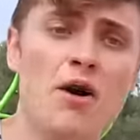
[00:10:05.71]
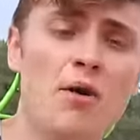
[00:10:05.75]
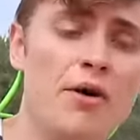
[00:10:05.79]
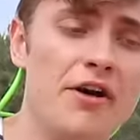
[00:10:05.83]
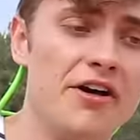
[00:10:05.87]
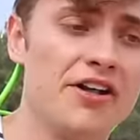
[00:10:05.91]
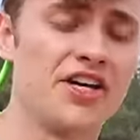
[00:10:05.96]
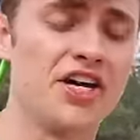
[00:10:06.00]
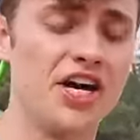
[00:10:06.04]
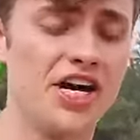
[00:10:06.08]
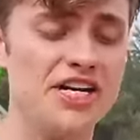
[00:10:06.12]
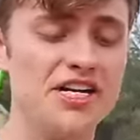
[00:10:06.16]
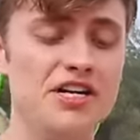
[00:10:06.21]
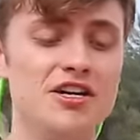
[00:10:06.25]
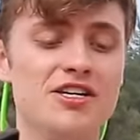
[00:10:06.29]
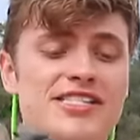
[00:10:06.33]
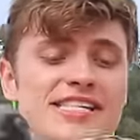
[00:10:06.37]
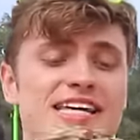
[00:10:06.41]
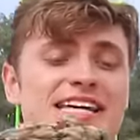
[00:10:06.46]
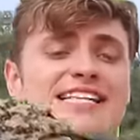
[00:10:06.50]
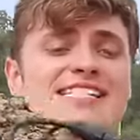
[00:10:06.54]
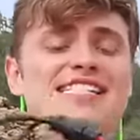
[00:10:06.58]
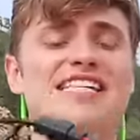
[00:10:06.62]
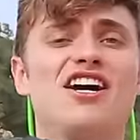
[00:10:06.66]
Well, the good news
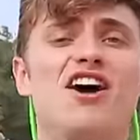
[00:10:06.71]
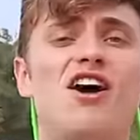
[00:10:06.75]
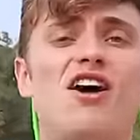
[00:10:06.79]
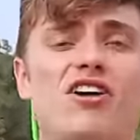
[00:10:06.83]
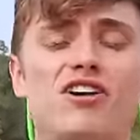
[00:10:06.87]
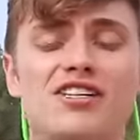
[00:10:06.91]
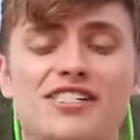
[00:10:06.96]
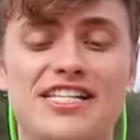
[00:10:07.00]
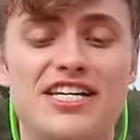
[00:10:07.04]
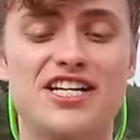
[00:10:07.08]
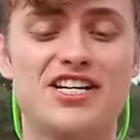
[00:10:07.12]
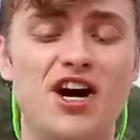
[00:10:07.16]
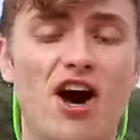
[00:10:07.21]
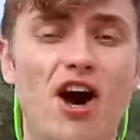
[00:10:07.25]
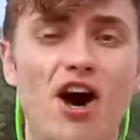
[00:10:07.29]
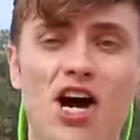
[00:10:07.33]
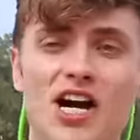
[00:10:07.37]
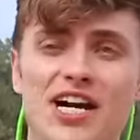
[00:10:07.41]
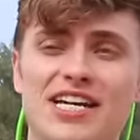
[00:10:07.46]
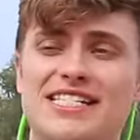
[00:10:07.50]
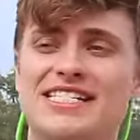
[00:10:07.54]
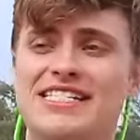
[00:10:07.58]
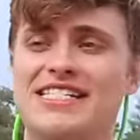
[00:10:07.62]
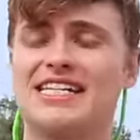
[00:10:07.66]
is the R C car
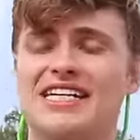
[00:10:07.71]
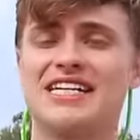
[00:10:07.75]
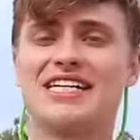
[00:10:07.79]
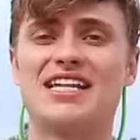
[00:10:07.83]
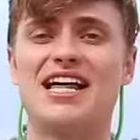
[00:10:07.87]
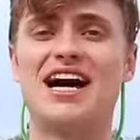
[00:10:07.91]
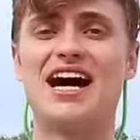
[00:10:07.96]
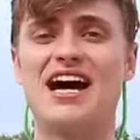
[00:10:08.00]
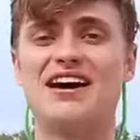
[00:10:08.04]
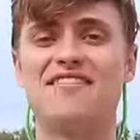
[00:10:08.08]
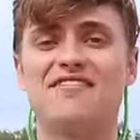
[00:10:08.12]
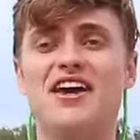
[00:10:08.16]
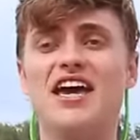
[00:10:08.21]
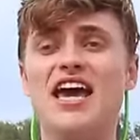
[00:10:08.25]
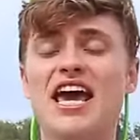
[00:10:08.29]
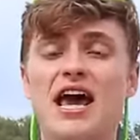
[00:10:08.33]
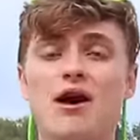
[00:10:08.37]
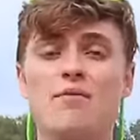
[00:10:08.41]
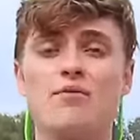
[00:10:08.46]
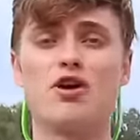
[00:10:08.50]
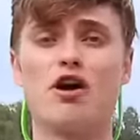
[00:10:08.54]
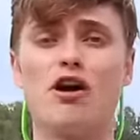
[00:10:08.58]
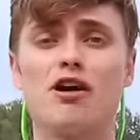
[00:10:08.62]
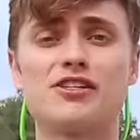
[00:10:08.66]
is still alive,
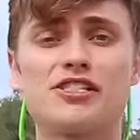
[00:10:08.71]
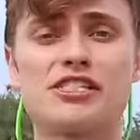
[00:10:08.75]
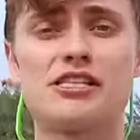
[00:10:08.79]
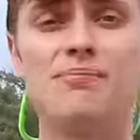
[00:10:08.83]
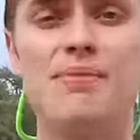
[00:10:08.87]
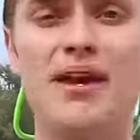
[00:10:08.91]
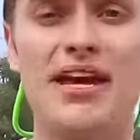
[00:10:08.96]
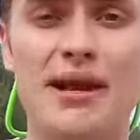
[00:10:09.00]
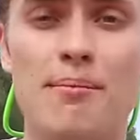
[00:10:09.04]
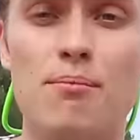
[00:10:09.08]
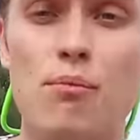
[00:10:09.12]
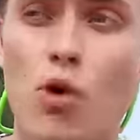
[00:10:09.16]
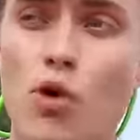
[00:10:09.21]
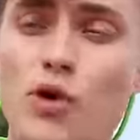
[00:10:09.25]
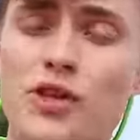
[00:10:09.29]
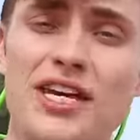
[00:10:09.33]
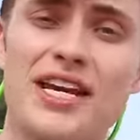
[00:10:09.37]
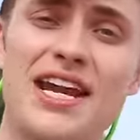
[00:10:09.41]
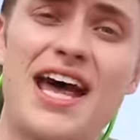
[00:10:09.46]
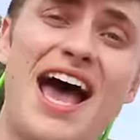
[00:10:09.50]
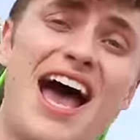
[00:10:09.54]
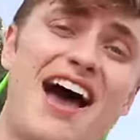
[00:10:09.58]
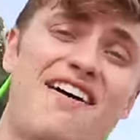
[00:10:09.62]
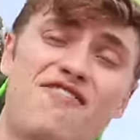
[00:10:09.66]
and we also made it more
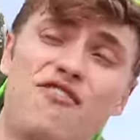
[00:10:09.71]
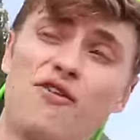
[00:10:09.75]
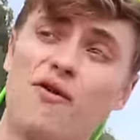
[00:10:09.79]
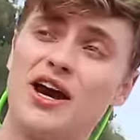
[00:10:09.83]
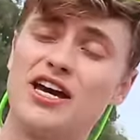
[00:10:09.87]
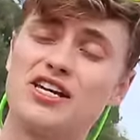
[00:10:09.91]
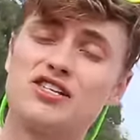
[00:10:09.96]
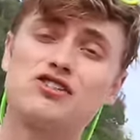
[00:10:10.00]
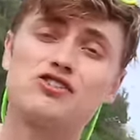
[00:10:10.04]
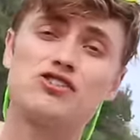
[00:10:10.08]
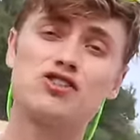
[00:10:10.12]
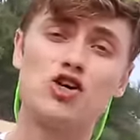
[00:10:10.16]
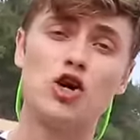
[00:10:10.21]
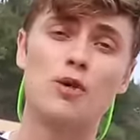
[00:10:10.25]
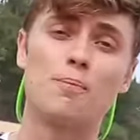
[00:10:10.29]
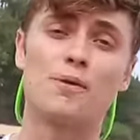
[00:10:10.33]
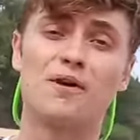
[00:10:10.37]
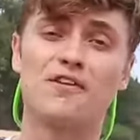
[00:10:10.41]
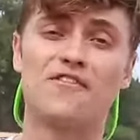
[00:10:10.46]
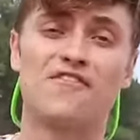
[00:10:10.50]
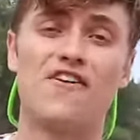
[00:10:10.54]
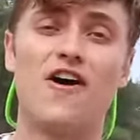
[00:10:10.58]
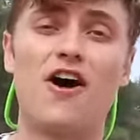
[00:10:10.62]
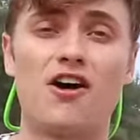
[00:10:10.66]
than halfway,
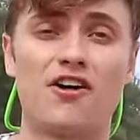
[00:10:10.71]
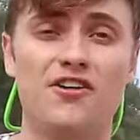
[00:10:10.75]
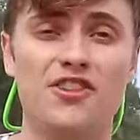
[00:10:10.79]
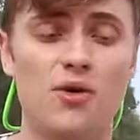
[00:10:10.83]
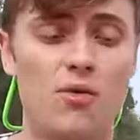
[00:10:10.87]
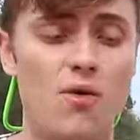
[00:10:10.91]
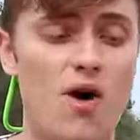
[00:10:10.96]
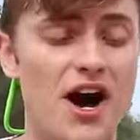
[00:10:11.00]
super far on the